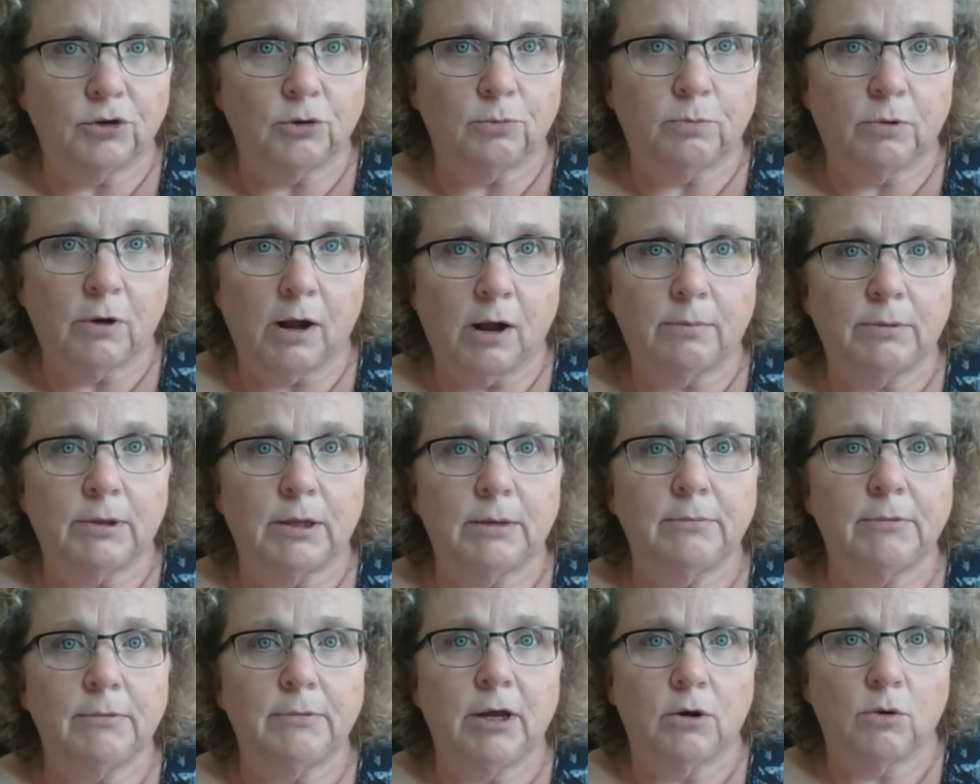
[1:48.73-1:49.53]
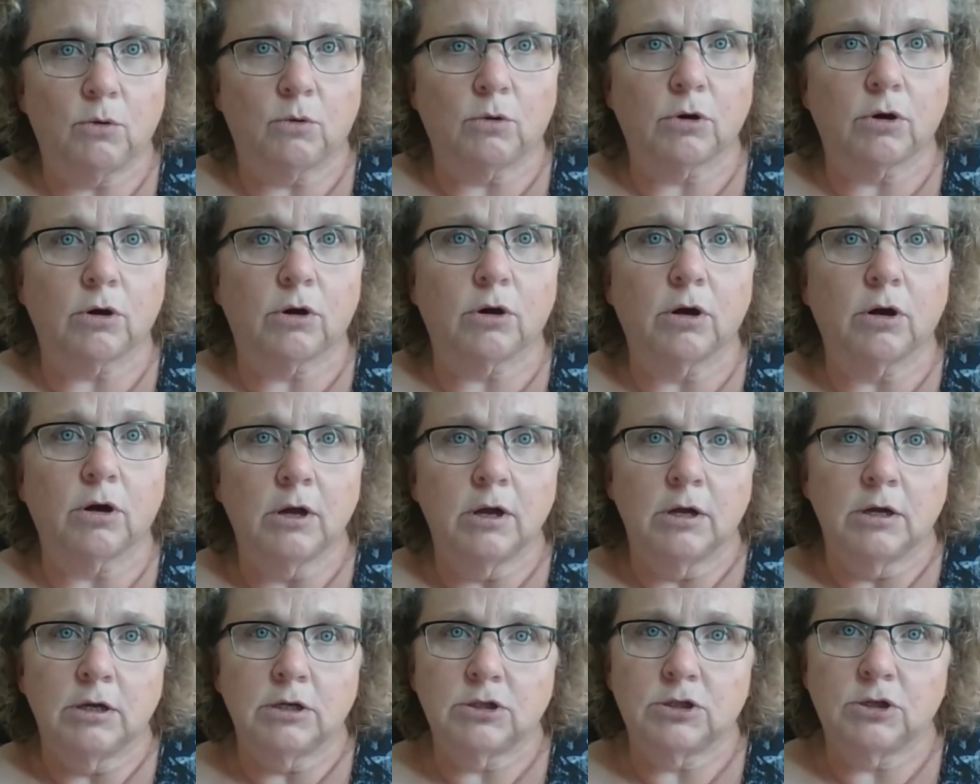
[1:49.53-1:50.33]
your problem in order
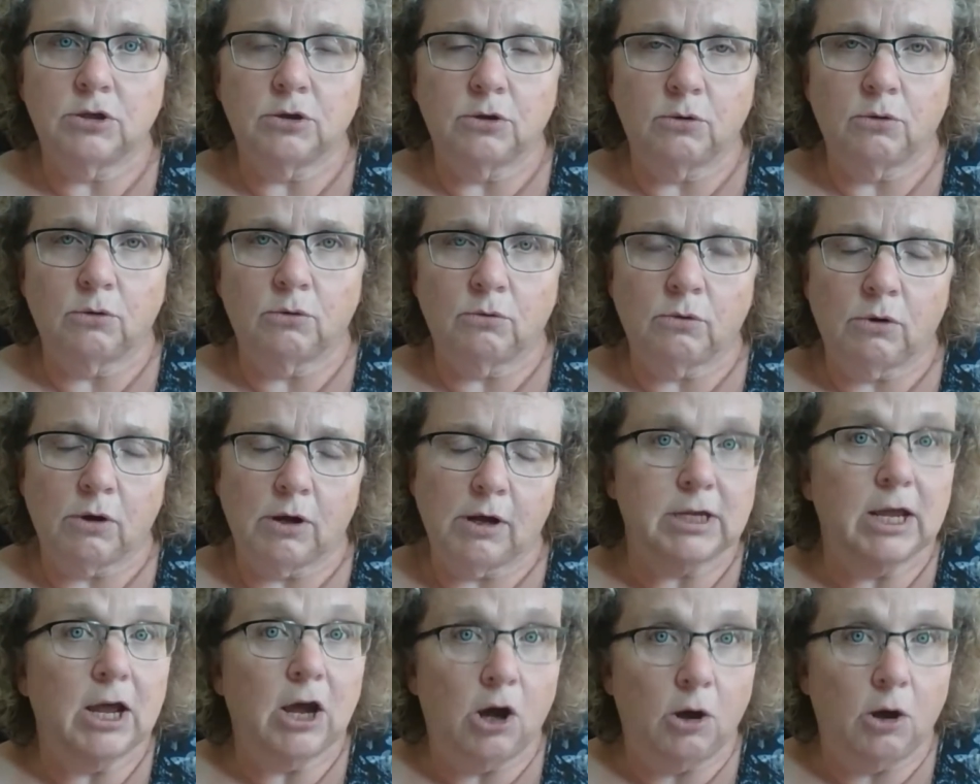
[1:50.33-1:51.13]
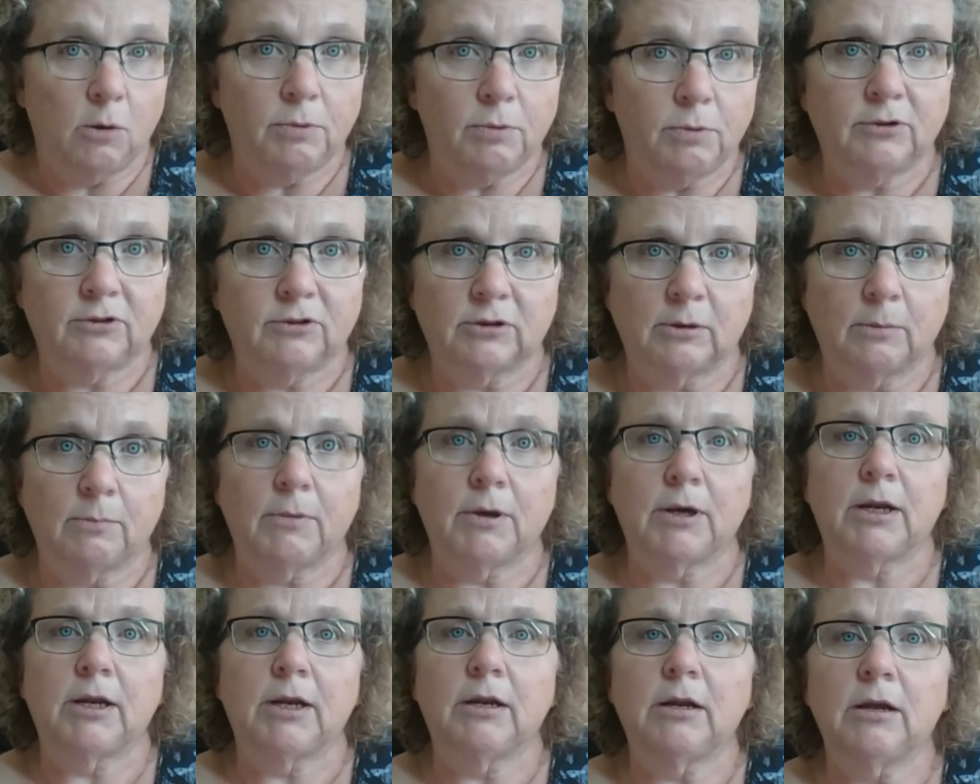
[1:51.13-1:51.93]
to help
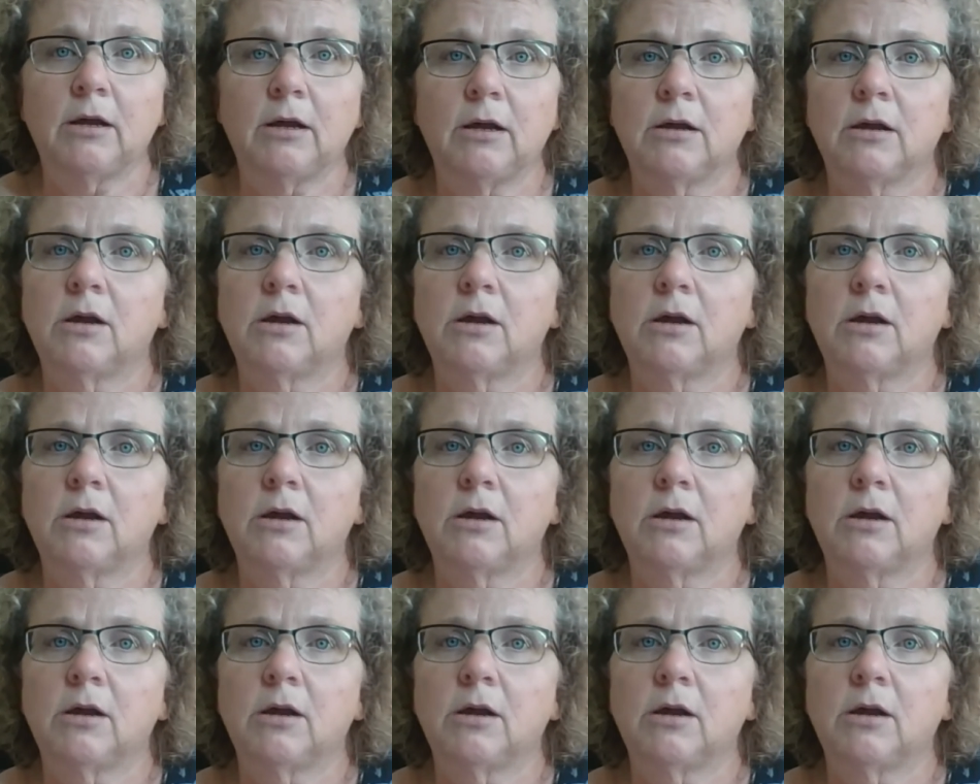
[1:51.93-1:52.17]
somebody.